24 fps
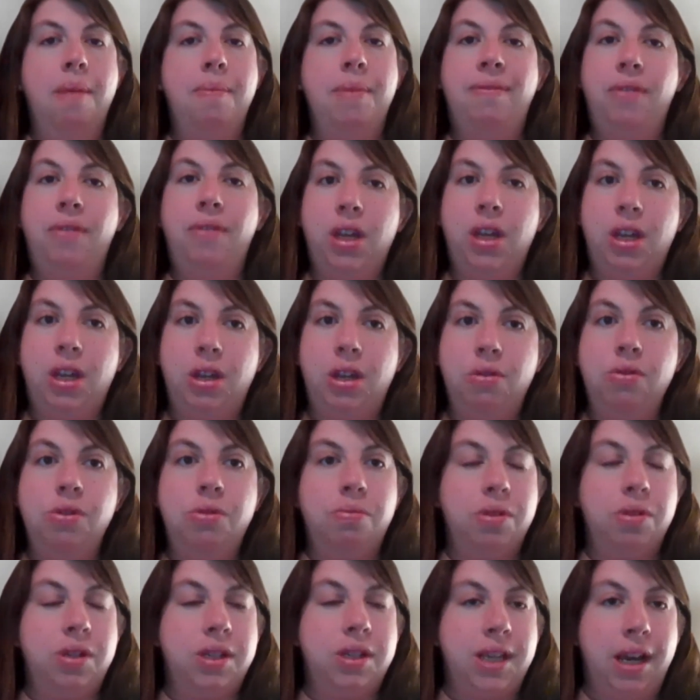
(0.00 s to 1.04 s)
If we use
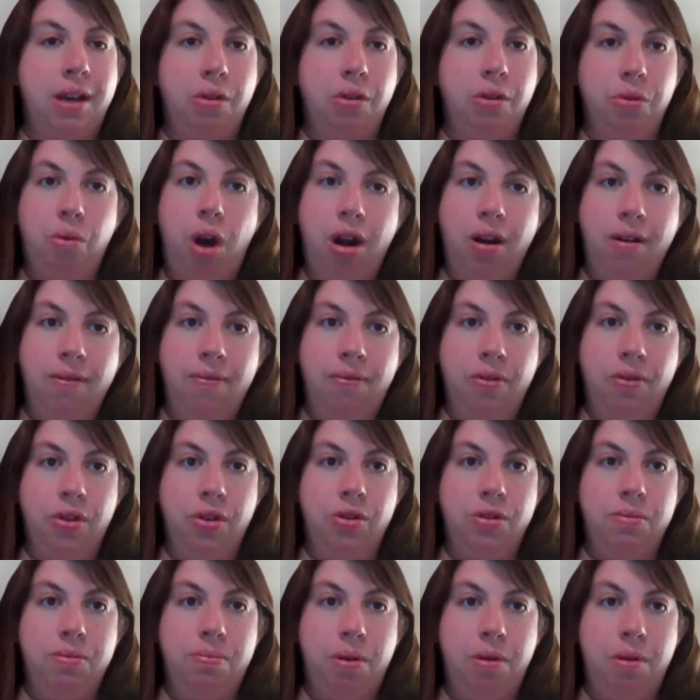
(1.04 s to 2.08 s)
recycled water for
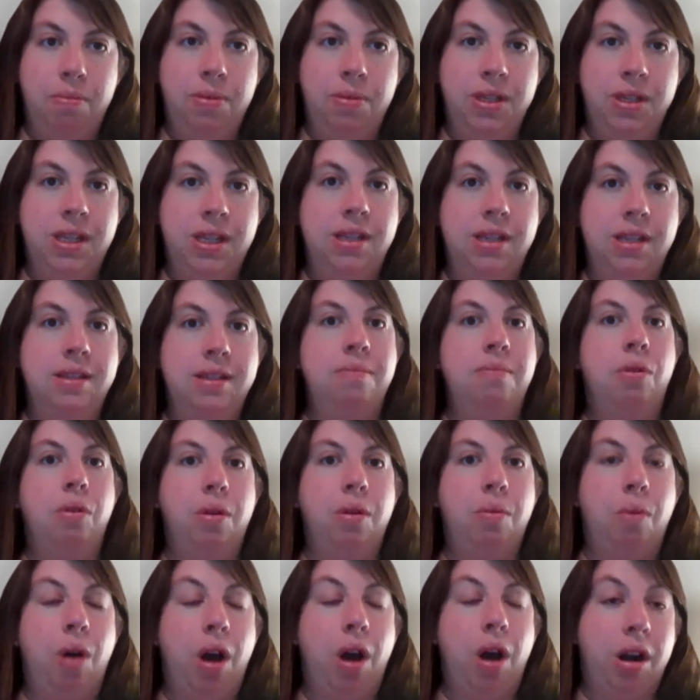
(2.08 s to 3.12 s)
those purposes, and
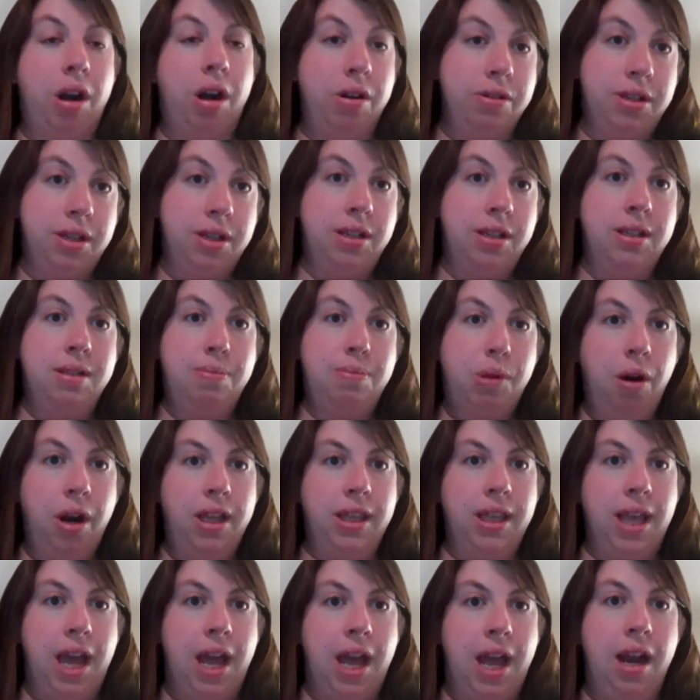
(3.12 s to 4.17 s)
Marin Water is
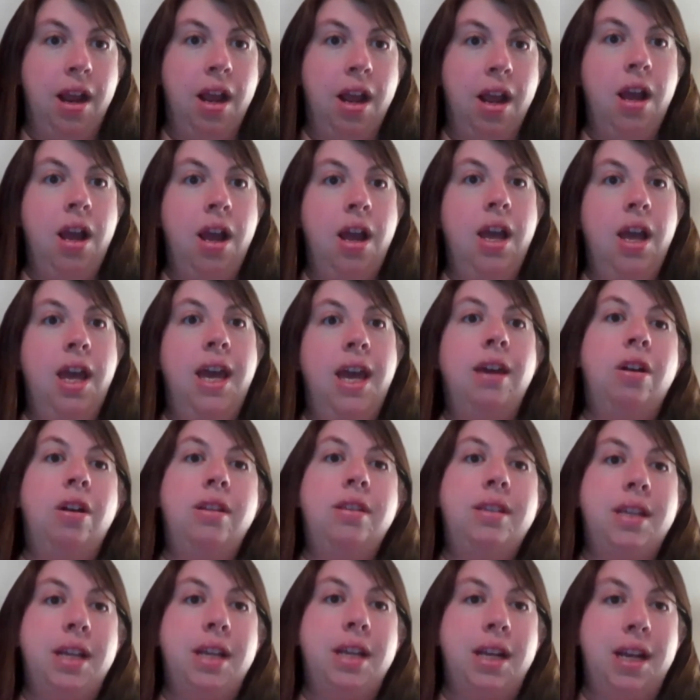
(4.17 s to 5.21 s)
exploring that, it
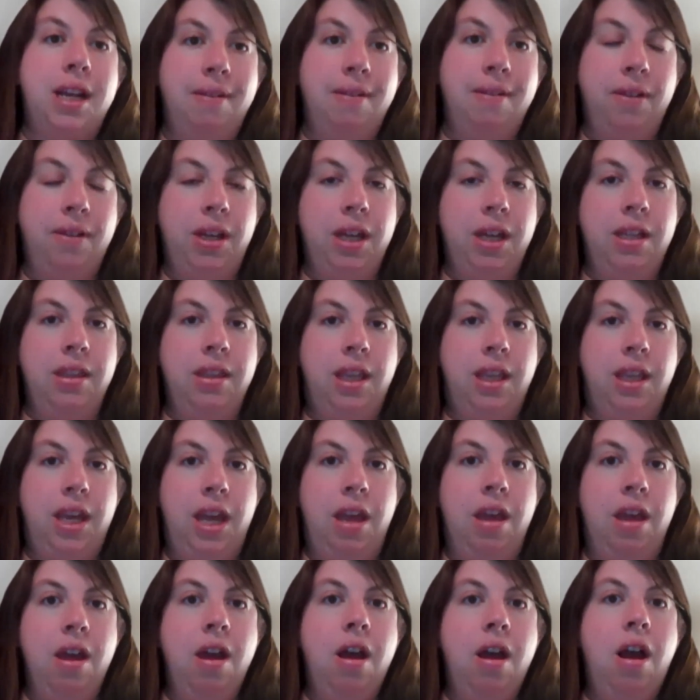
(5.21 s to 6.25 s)
could
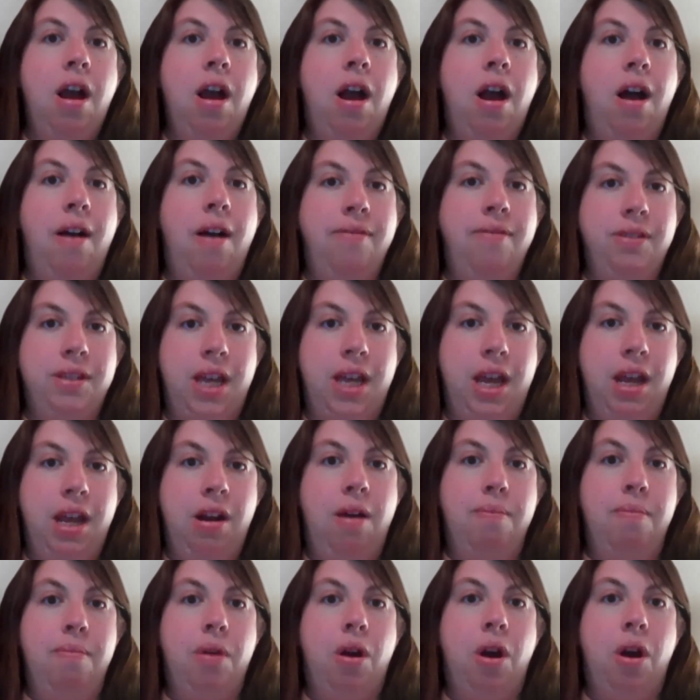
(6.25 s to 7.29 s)
significantly offset
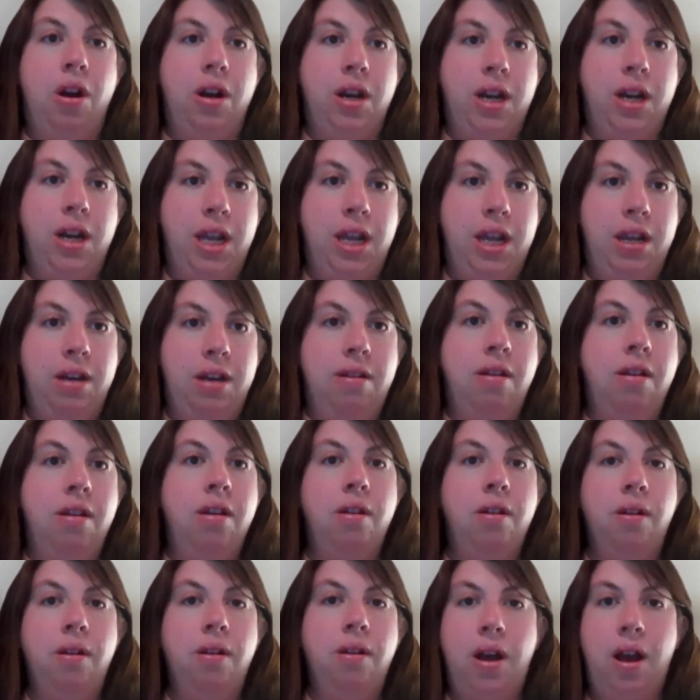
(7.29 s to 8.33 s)
our need
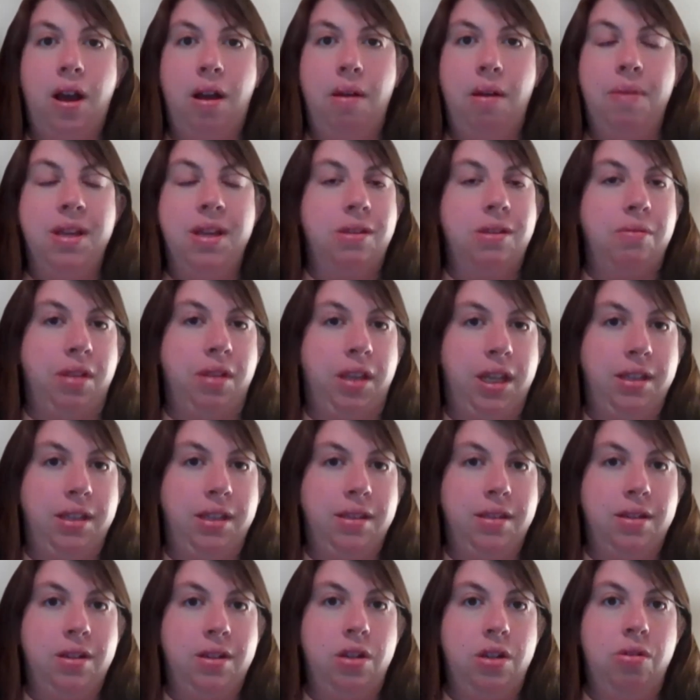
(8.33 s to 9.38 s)
as it
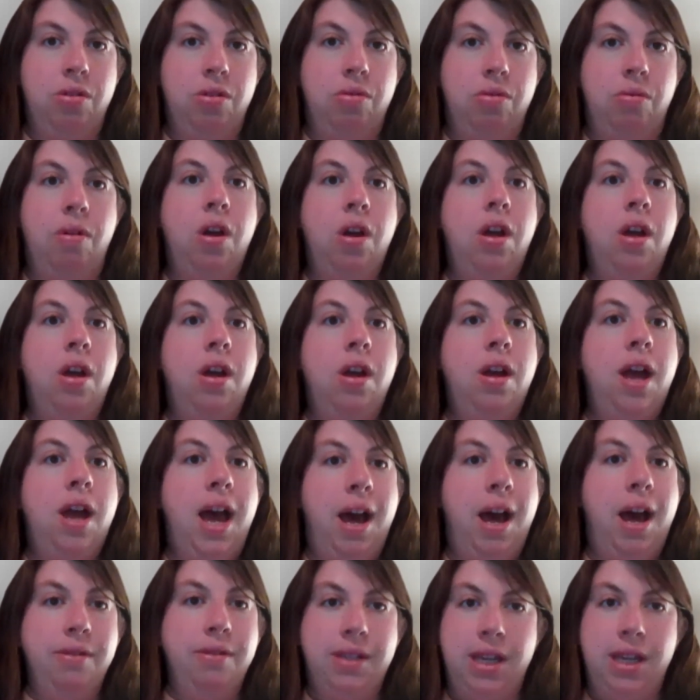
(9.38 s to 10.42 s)
relates to
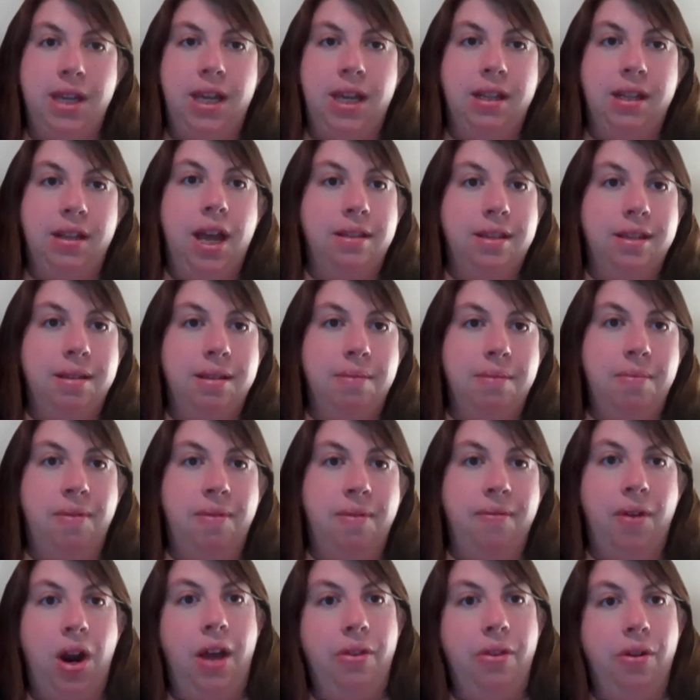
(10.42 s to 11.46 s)
housing and some of
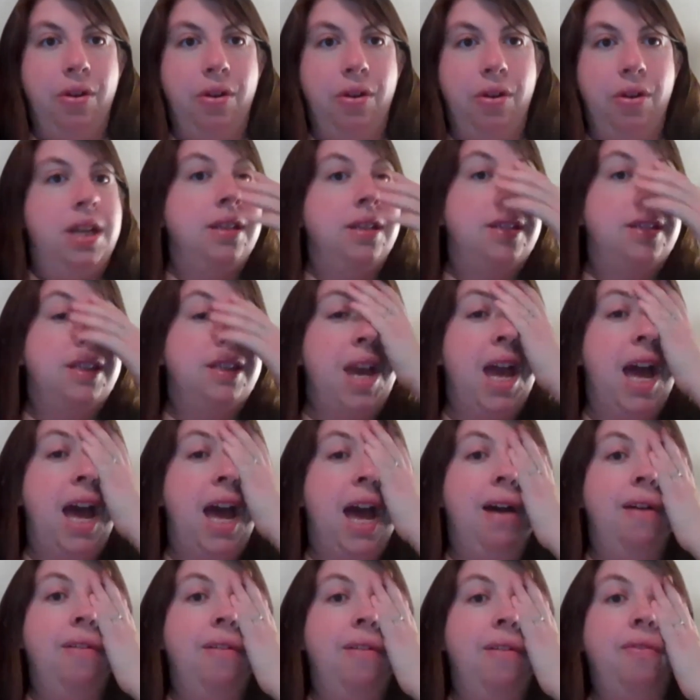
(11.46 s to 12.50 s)
our other needs that we
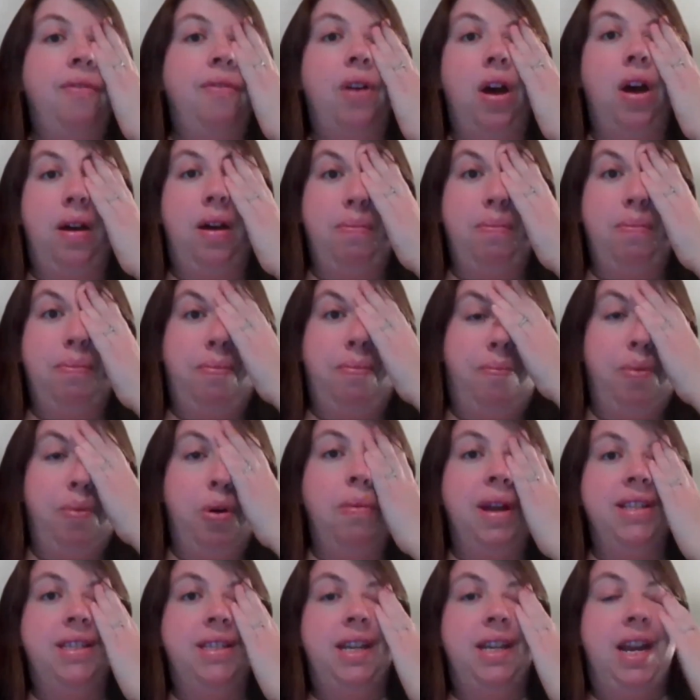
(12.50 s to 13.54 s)
have per
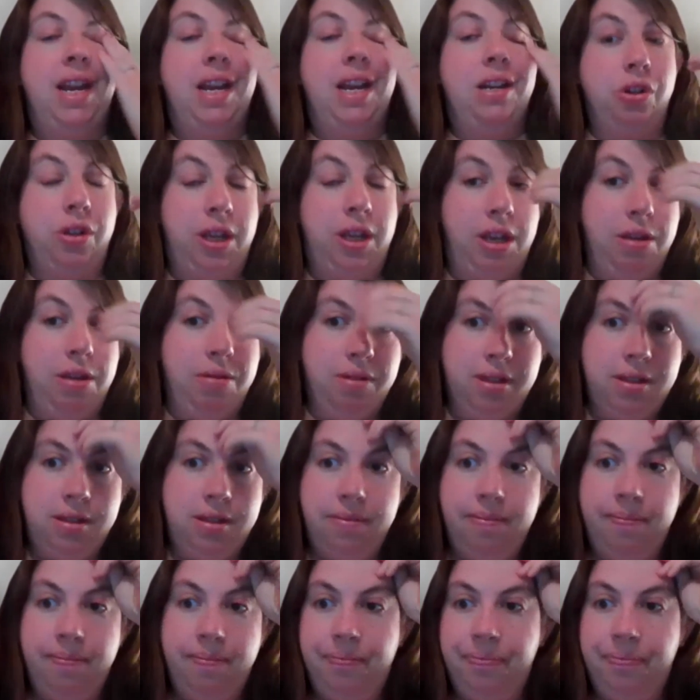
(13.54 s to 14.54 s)
residential use.